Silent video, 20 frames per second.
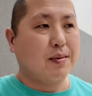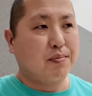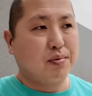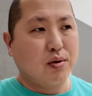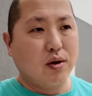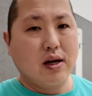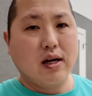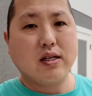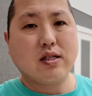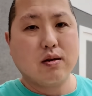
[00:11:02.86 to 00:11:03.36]

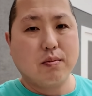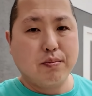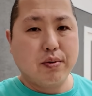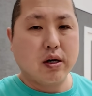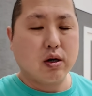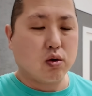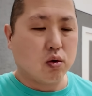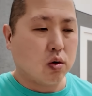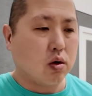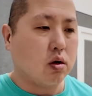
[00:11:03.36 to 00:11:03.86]
plays a
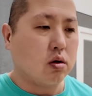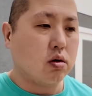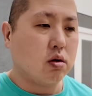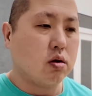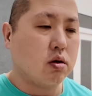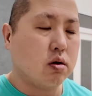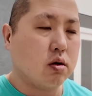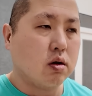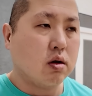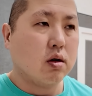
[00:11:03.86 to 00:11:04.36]
big
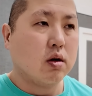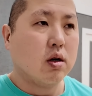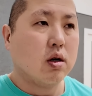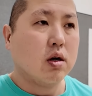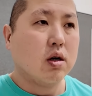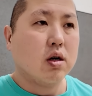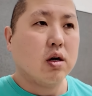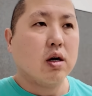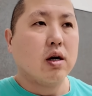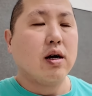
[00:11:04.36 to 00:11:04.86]
role.
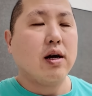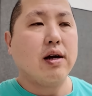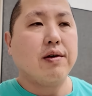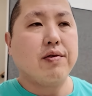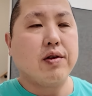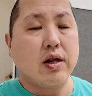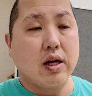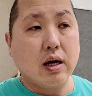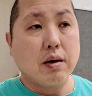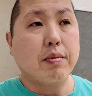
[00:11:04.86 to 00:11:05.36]
If
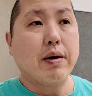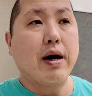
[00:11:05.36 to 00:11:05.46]
you think